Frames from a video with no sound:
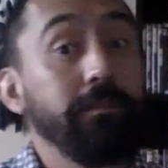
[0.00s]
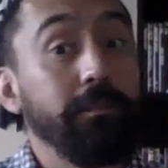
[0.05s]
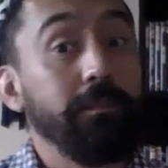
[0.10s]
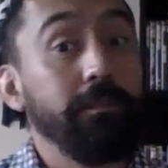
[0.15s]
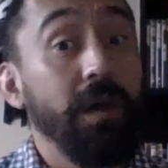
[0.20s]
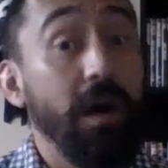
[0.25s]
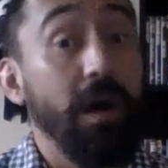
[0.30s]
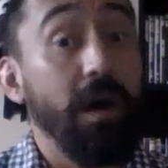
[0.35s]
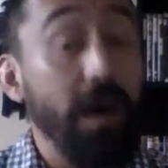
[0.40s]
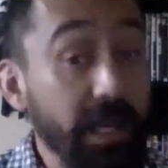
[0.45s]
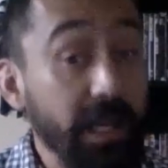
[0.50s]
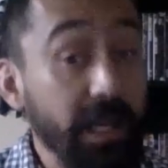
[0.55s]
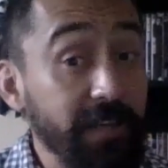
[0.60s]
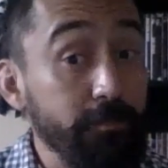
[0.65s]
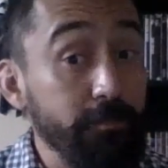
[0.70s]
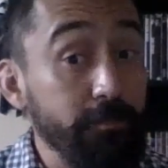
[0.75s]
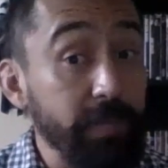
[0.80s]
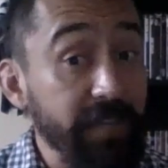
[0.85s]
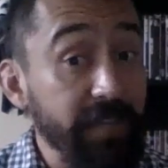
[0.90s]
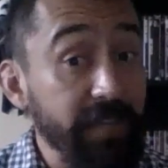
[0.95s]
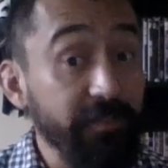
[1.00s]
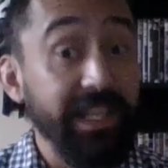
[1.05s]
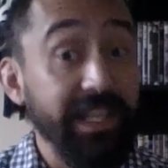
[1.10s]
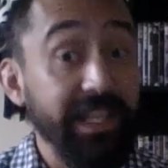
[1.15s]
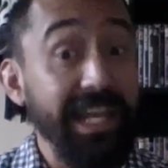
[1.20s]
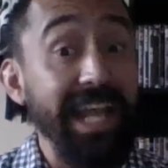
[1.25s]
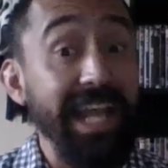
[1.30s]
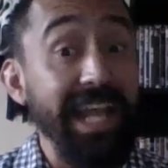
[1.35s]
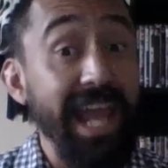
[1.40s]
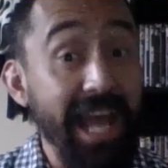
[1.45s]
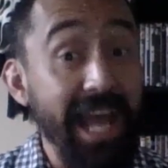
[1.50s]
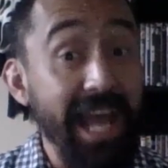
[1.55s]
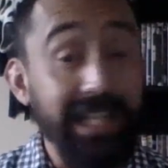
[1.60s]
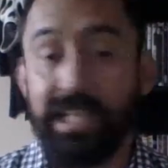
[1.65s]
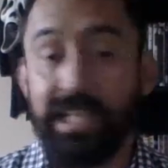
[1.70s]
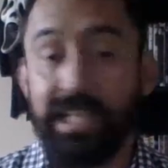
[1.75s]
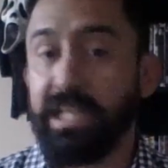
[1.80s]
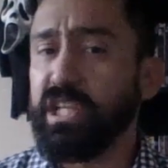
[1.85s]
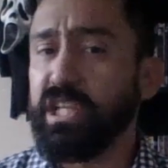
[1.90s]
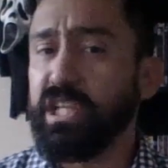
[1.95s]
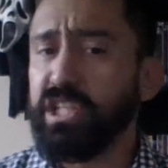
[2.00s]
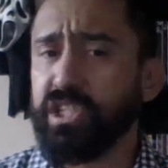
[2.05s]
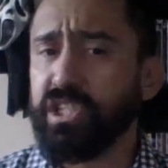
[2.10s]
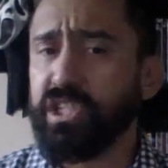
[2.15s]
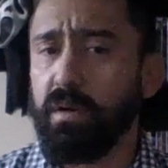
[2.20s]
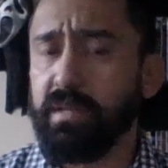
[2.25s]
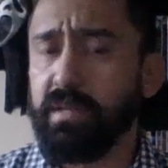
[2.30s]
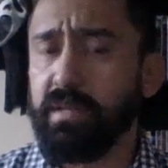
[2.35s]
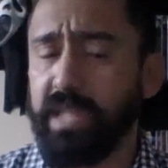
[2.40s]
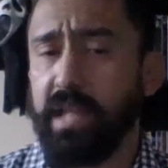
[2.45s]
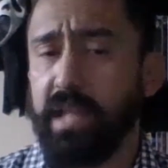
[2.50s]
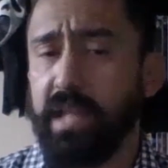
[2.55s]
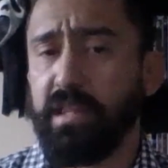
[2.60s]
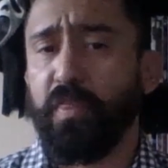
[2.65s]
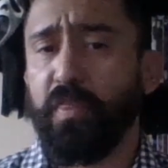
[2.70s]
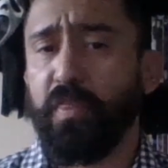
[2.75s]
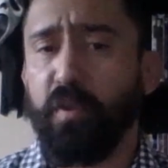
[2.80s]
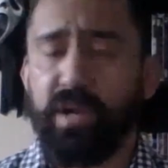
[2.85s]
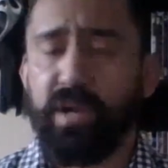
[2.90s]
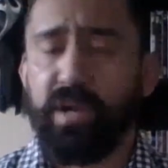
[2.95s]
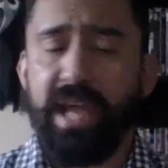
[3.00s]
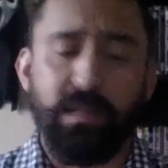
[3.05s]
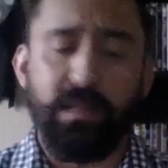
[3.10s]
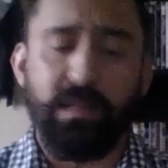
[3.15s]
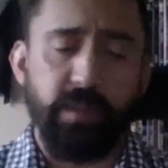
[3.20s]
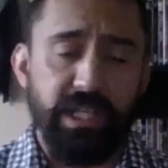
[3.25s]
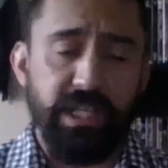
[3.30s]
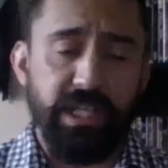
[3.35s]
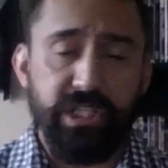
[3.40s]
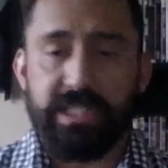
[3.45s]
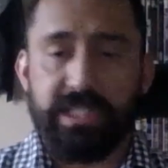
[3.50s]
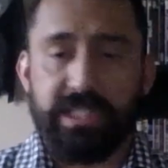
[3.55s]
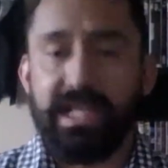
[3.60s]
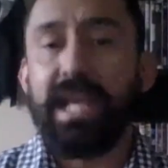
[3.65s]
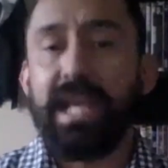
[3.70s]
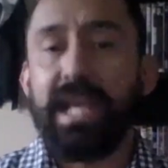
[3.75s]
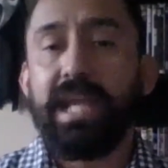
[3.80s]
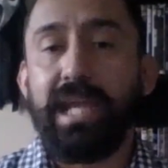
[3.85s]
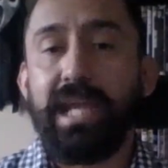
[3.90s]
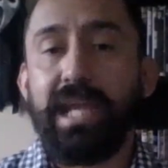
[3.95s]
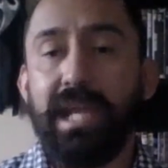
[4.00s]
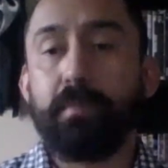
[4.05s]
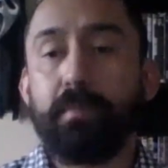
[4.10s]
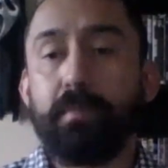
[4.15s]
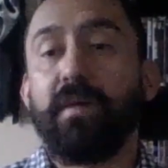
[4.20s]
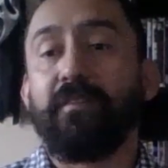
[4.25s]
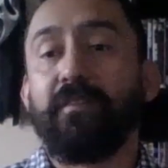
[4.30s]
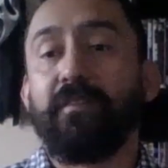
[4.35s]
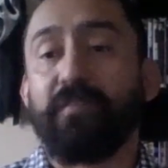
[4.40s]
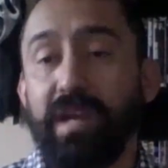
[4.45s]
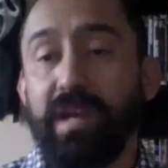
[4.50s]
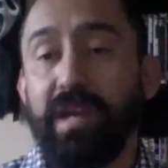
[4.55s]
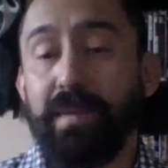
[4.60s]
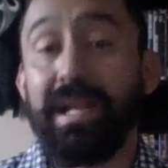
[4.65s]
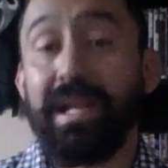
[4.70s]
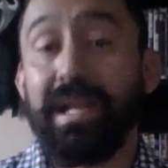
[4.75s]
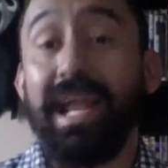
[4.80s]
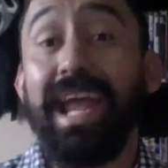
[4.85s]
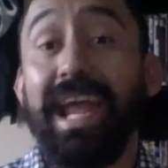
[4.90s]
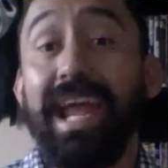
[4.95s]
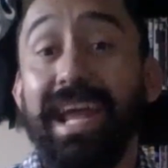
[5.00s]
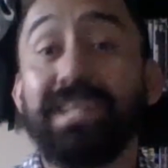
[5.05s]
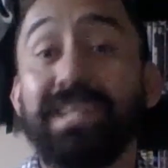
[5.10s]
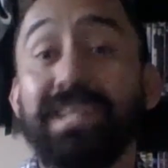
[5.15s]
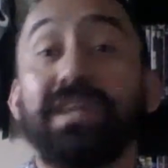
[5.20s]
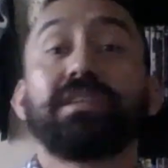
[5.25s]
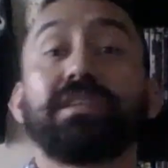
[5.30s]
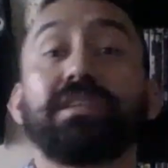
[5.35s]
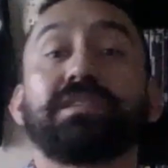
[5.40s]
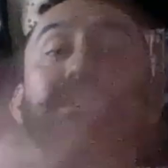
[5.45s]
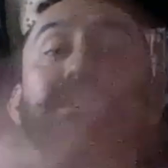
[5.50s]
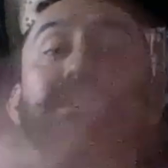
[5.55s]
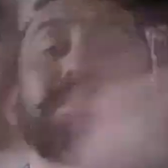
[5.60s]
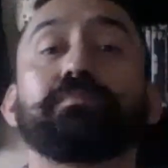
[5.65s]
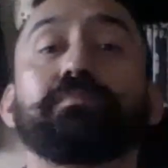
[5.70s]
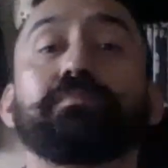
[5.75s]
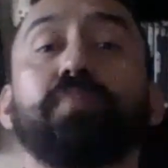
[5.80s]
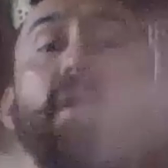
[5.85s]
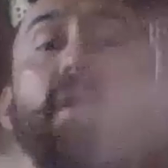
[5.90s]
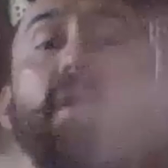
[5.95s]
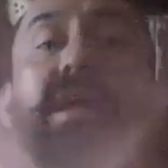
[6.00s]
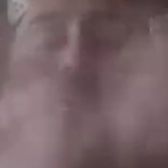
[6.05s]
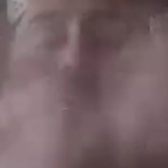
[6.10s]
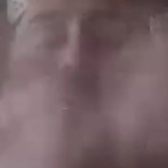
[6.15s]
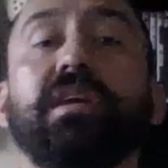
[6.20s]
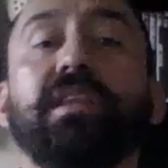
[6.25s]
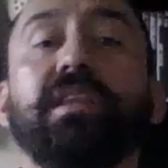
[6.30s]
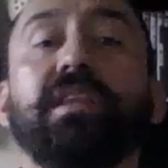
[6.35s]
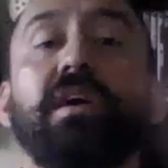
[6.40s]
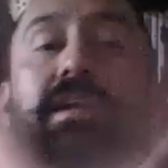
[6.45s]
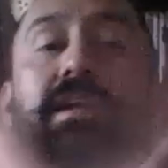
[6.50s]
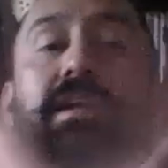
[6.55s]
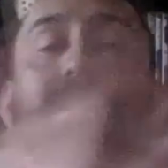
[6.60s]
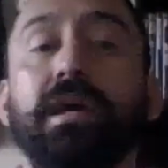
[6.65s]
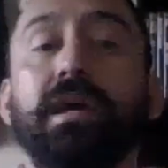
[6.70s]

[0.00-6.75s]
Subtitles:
Hunk of beef can act, and he showed that in the third act when it's just him, Freeman, and, spoiler alert,